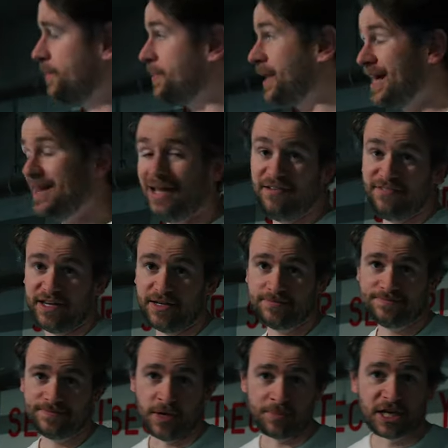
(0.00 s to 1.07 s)
but I love it.
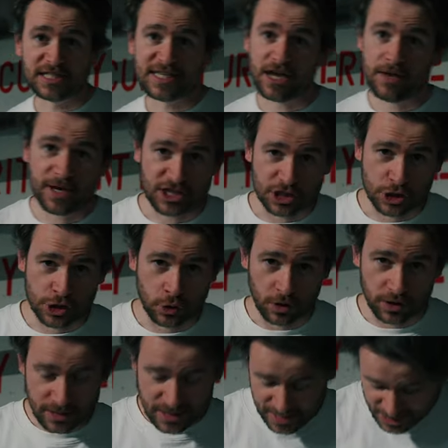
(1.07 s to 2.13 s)
Now I'm going to tell you about the
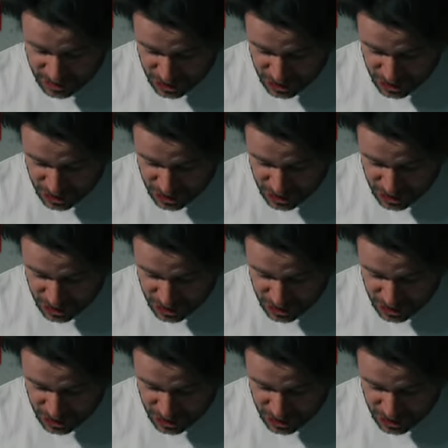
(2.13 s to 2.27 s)
shorts. I